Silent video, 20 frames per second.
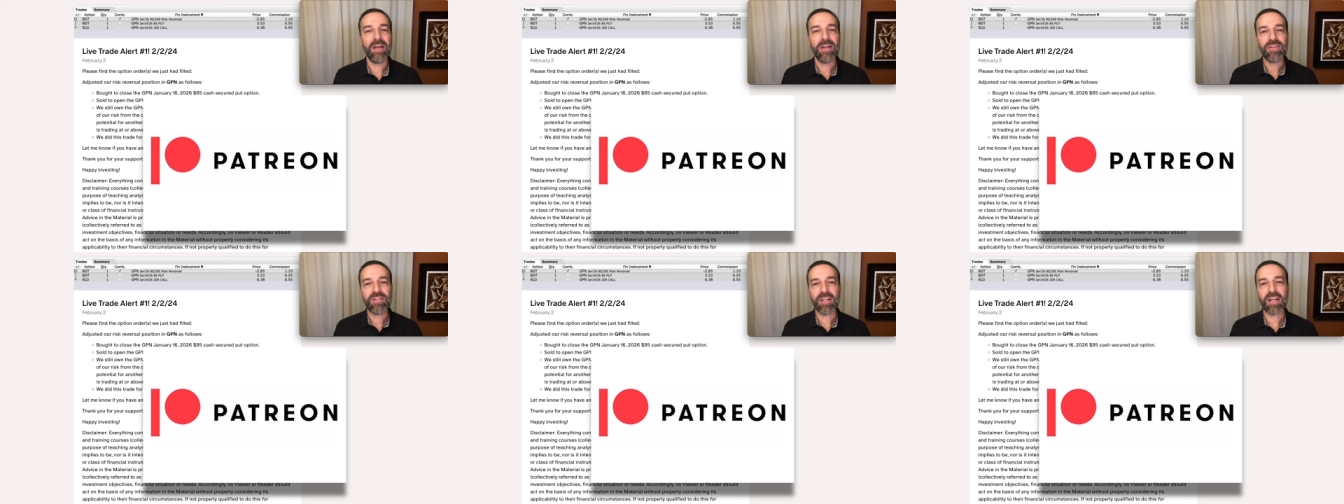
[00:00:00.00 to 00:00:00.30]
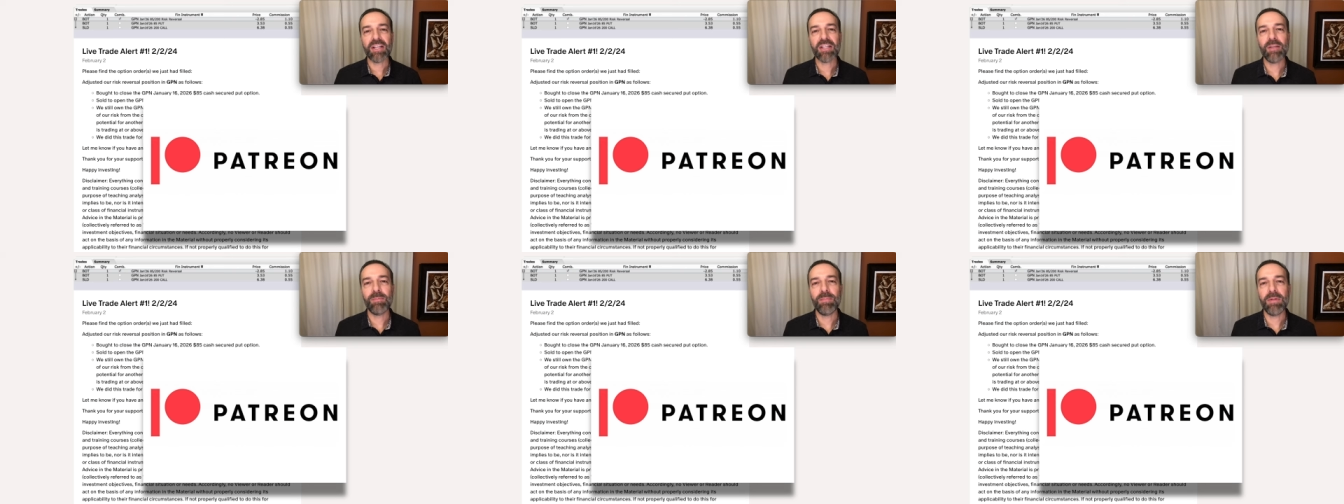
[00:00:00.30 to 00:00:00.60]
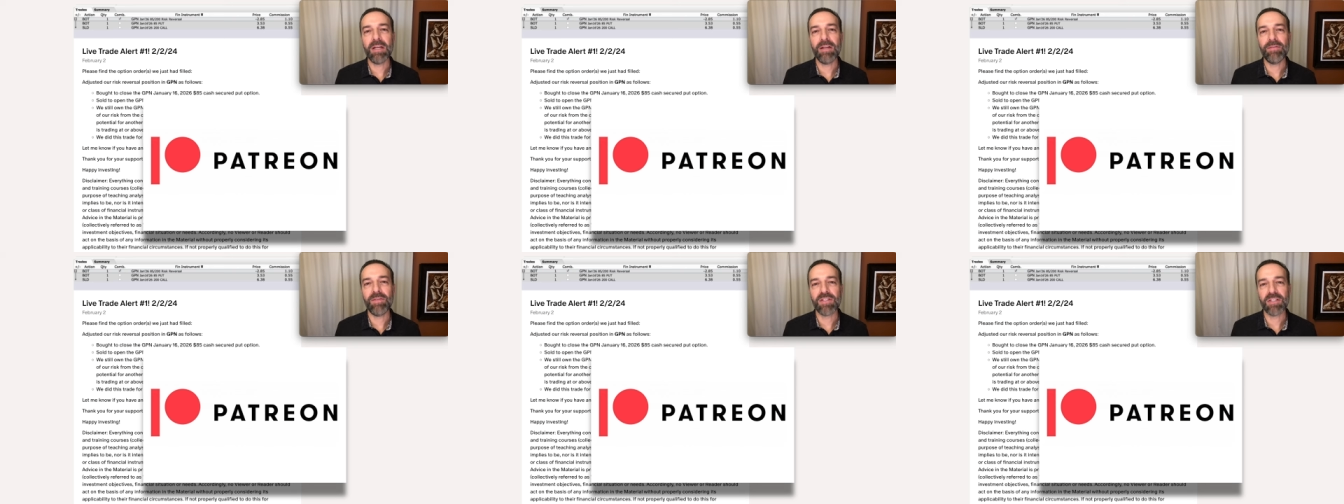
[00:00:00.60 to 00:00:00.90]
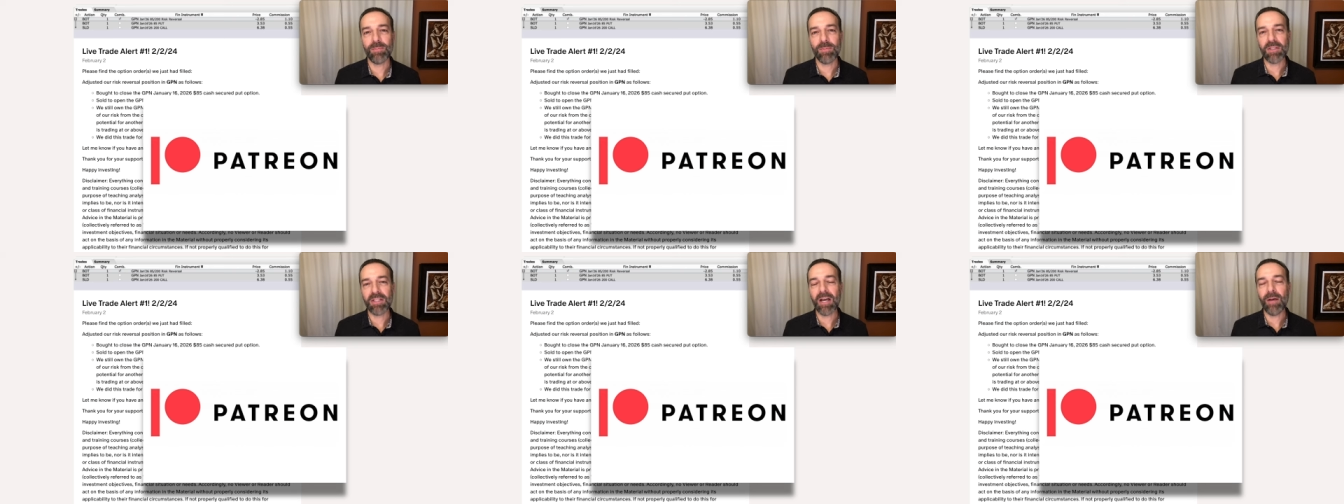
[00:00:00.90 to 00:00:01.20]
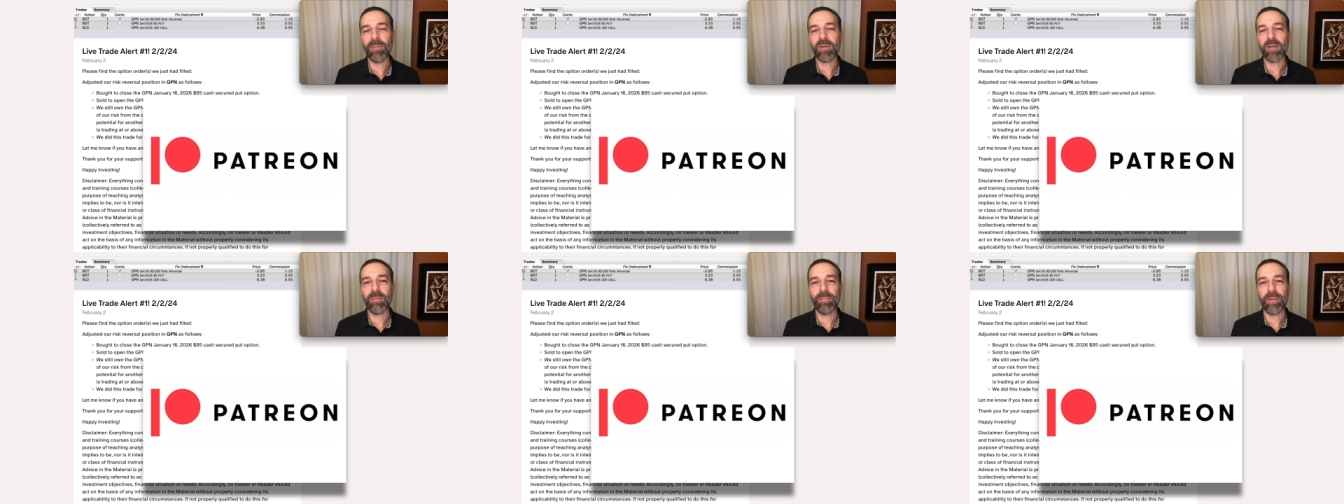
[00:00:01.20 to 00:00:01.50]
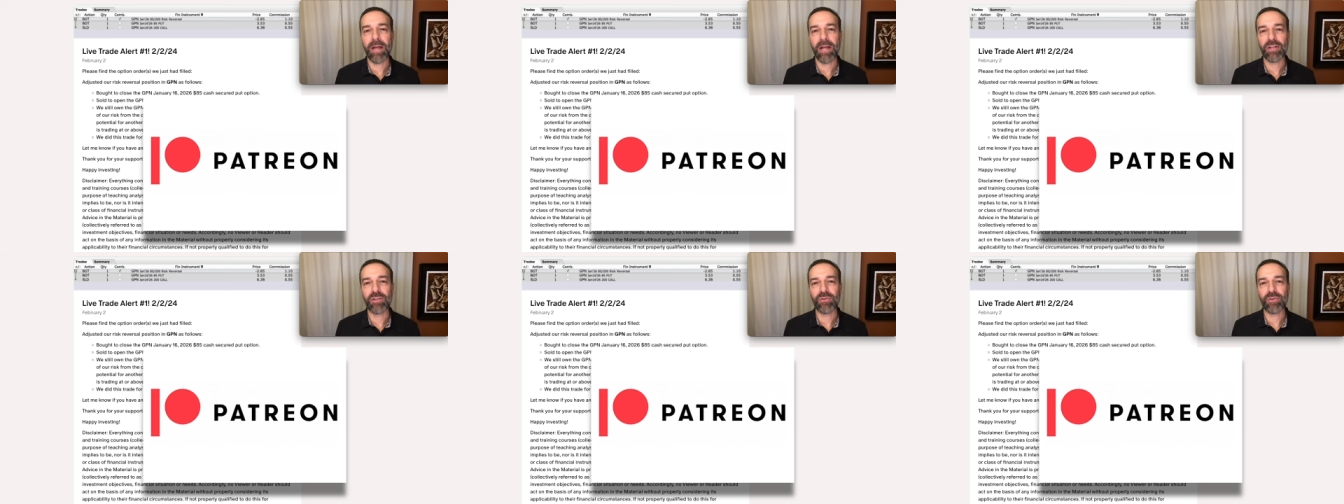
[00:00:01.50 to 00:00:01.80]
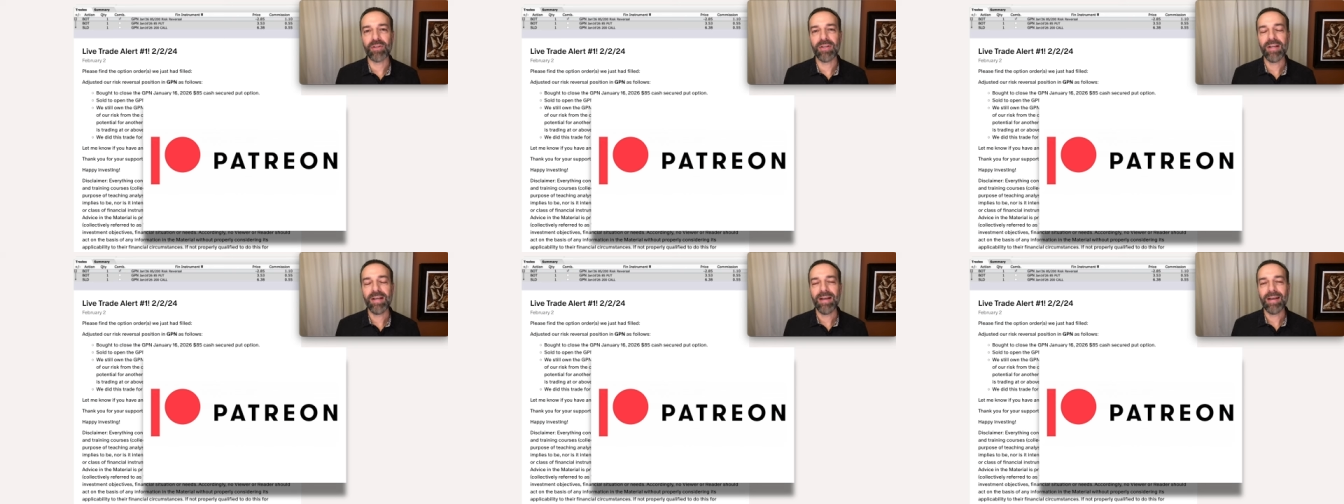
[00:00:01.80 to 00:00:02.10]
check out the benefits of becoming a
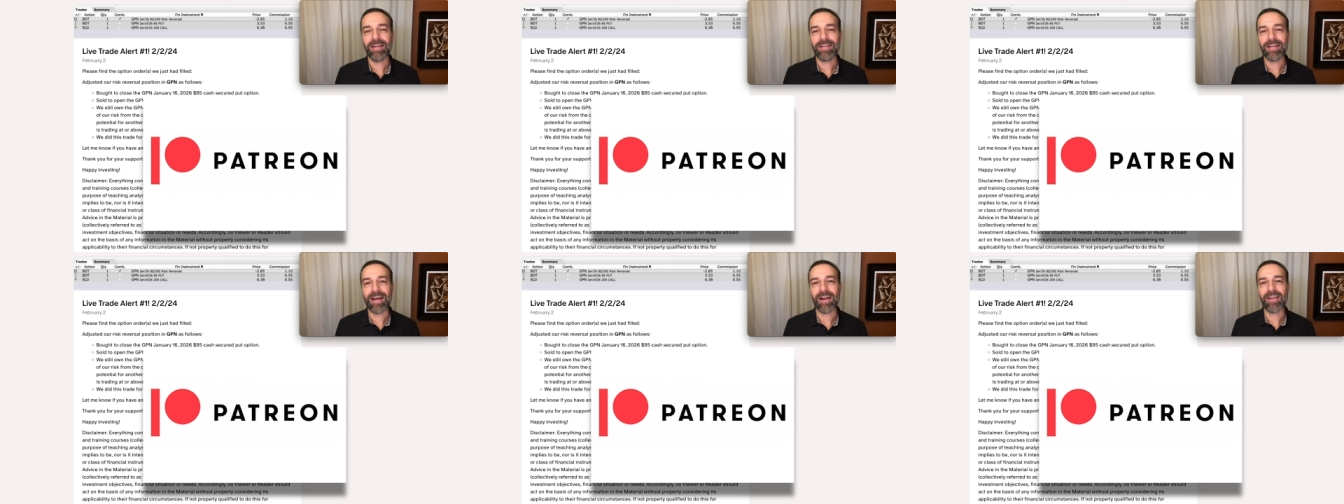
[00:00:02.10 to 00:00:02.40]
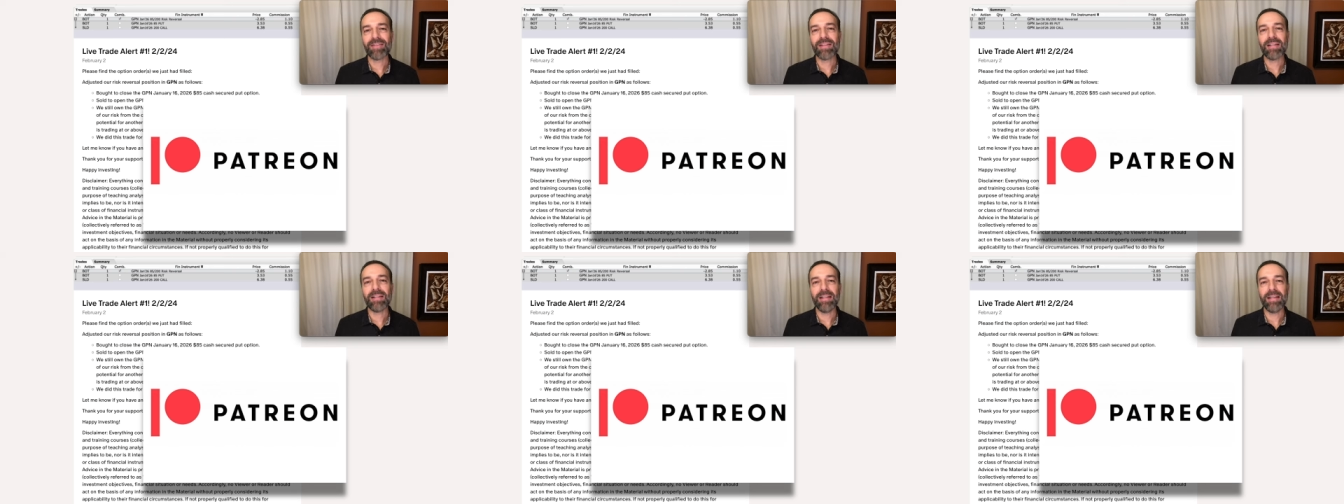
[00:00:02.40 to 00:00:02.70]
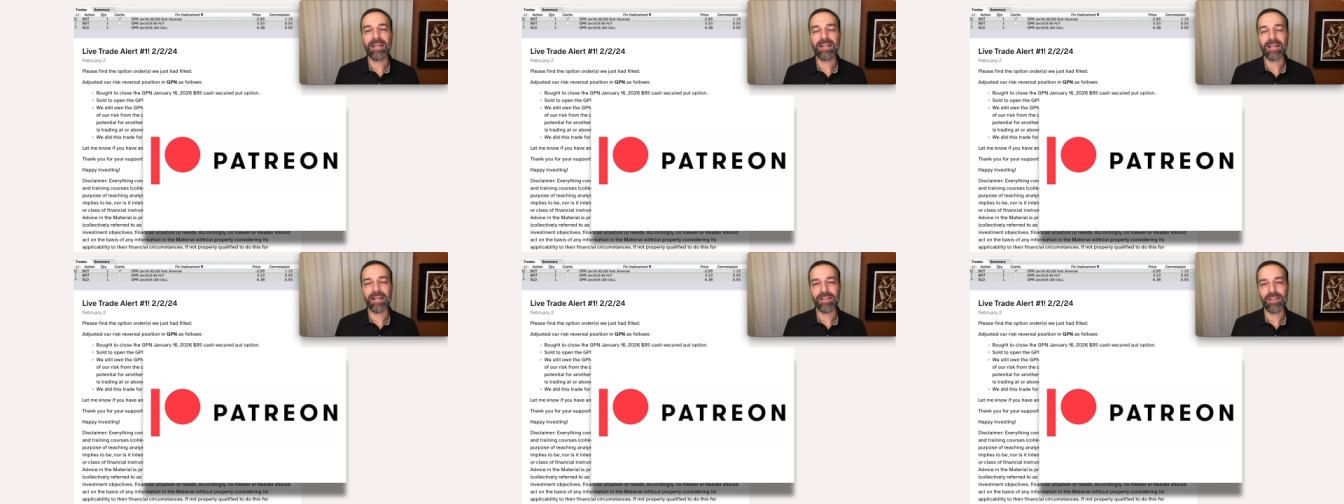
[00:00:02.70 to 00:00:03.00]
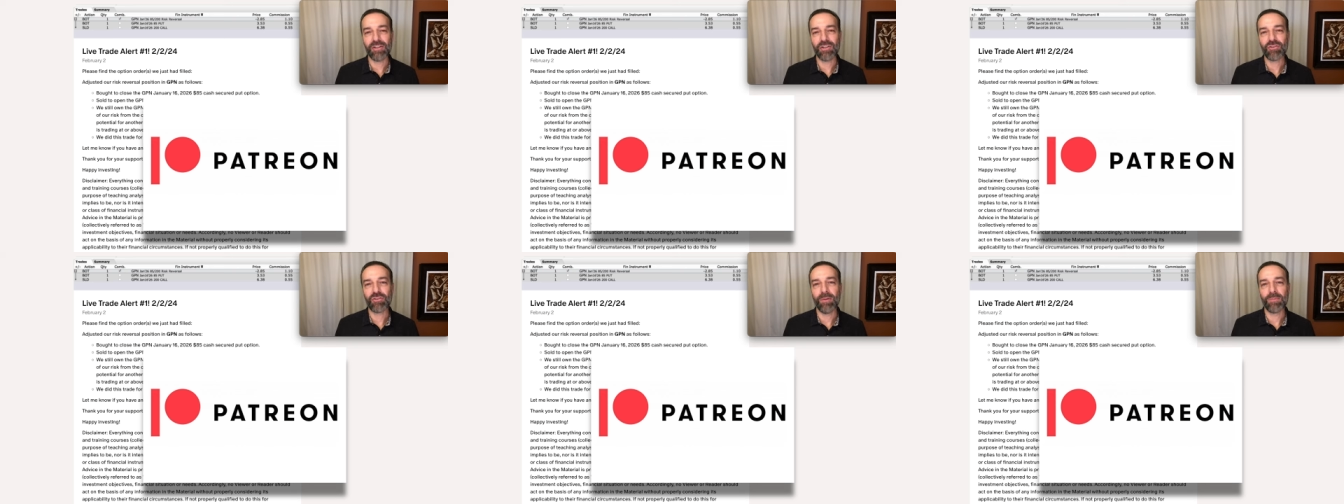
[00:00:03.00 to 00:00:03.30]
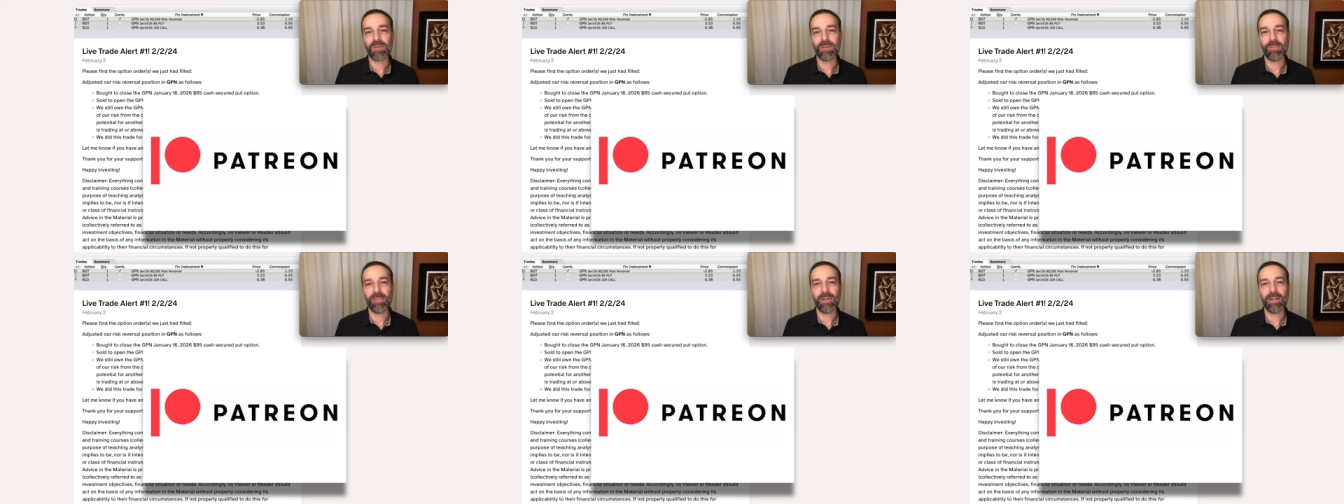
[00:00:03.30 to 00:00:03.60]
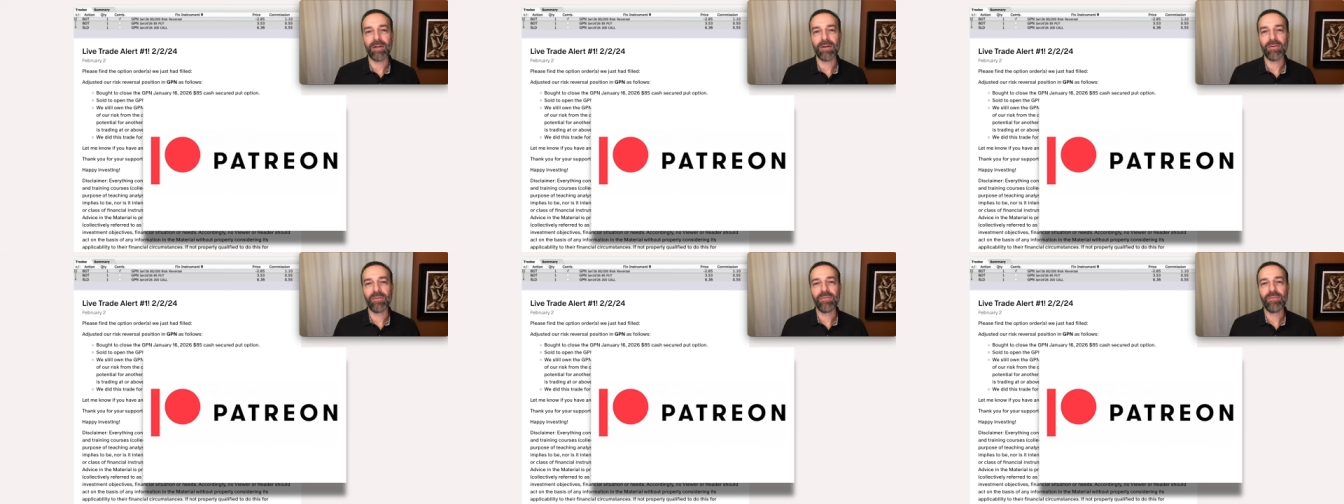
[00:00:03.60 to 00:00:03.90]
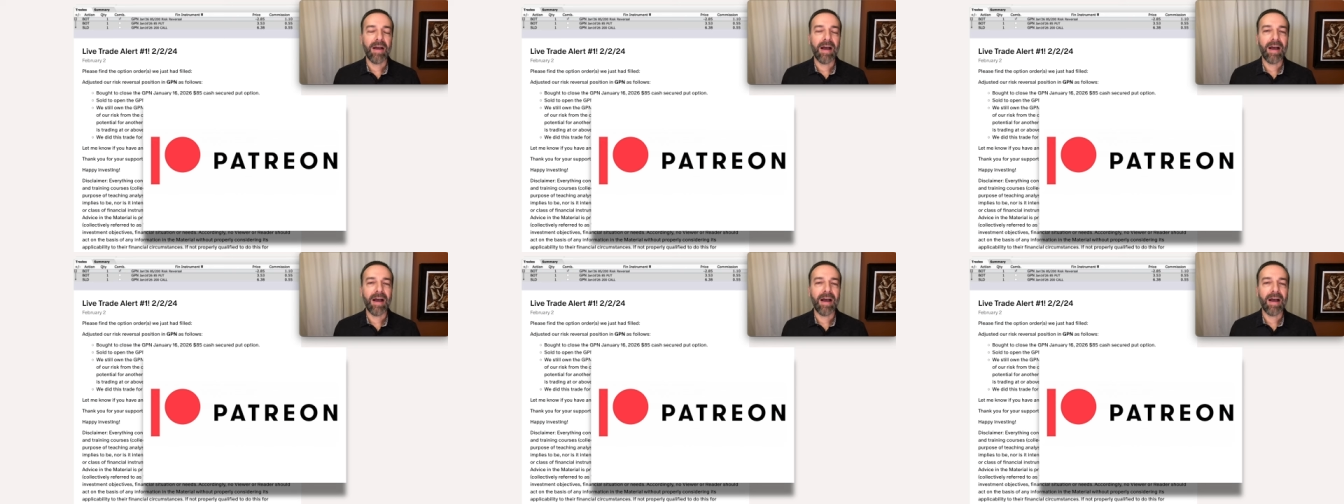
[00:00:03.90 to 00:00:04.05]
Patreon down at the link in the description below.